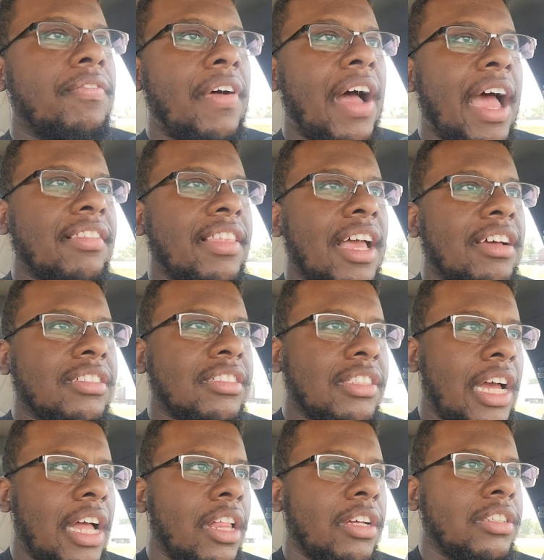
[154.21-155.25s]
five thousand
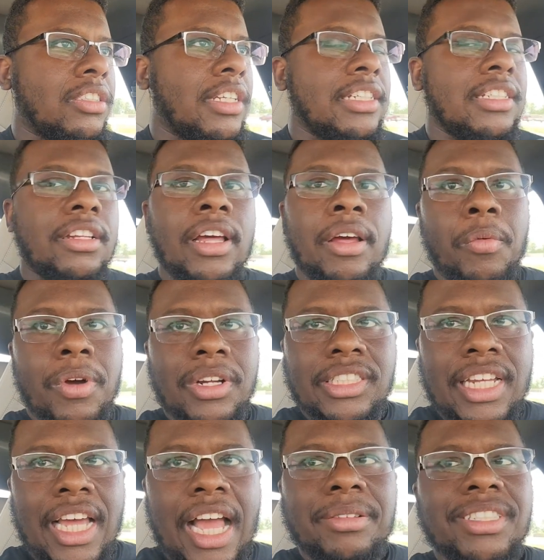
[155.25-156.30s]
dollars at one
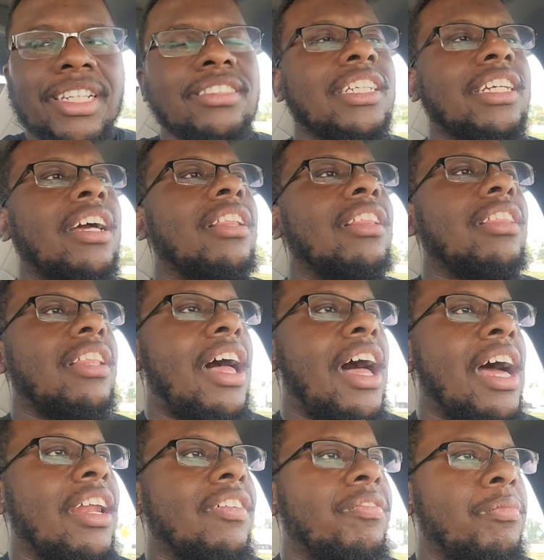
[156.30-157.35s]
time sounds like a
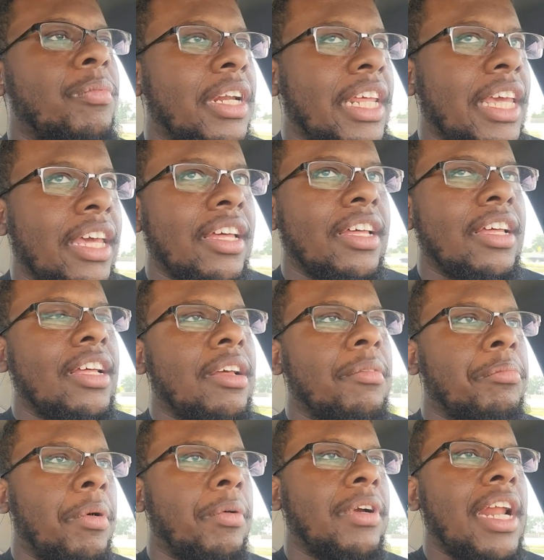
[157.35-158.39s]
lot of money,
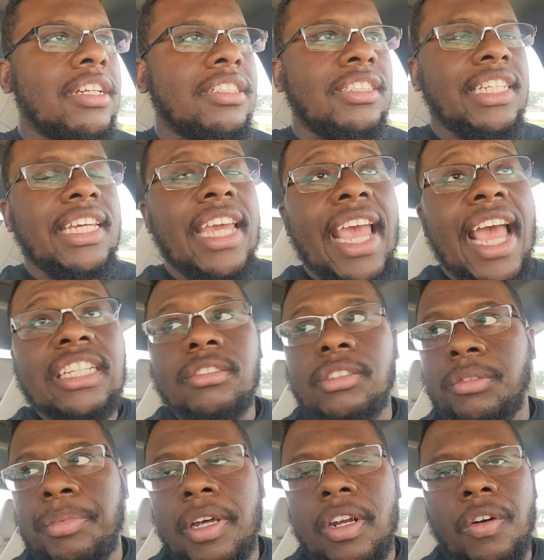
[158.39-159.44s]
but we're not saying it has to
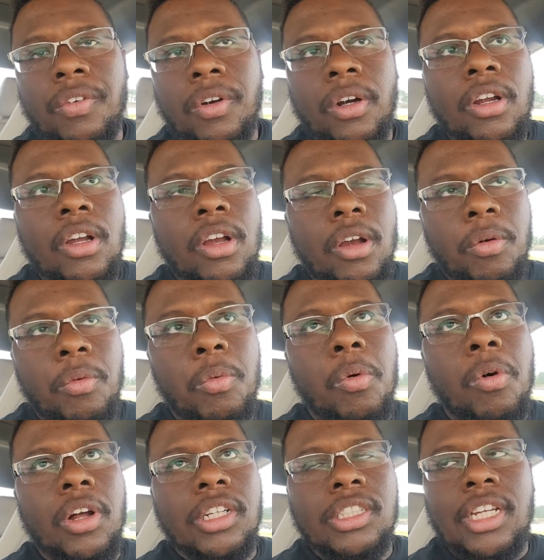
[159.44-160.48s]
be spent over
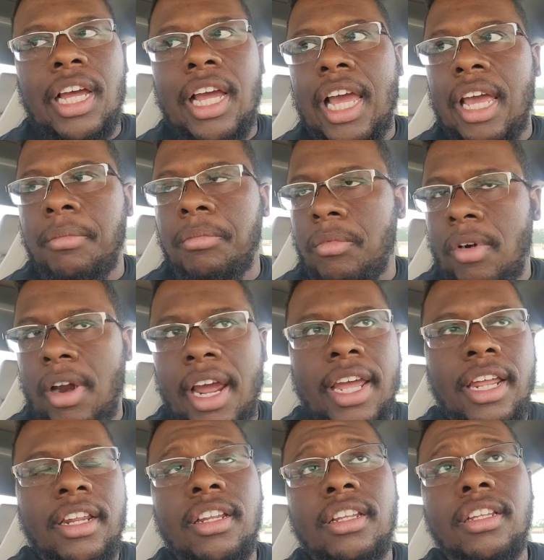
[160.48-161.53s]
one time,
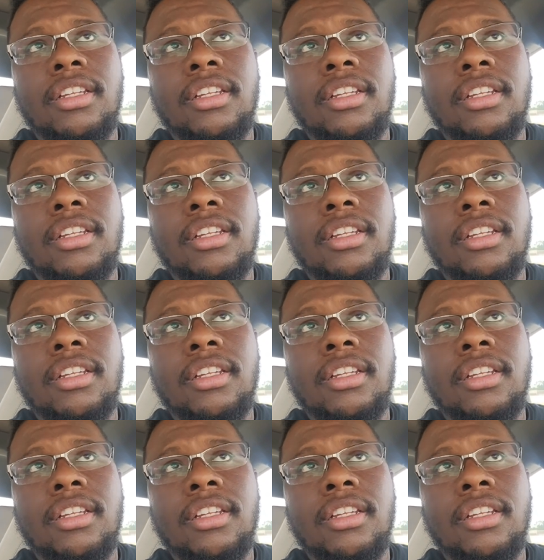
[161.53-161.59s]
right?